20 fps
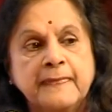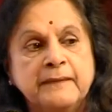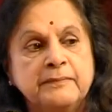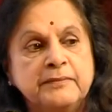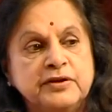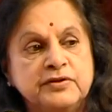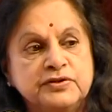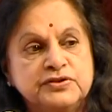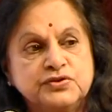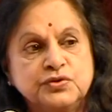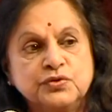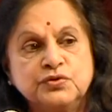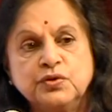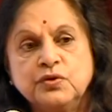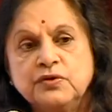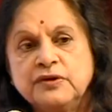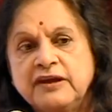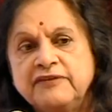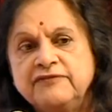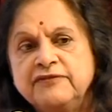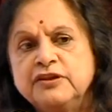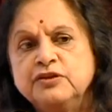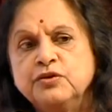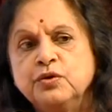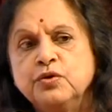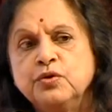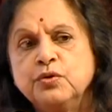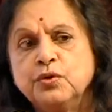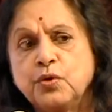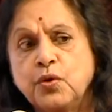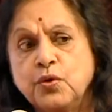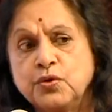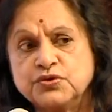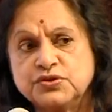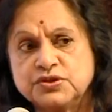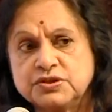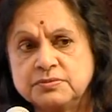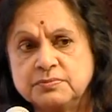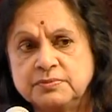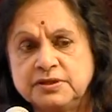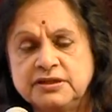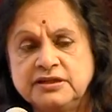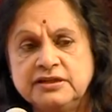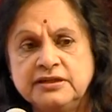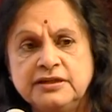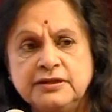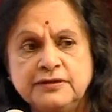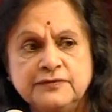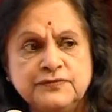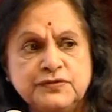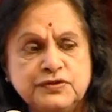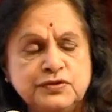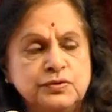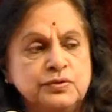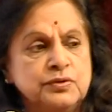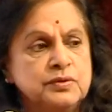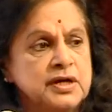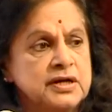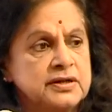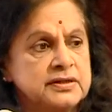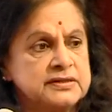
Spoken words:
because sonography, though gross, but it gives you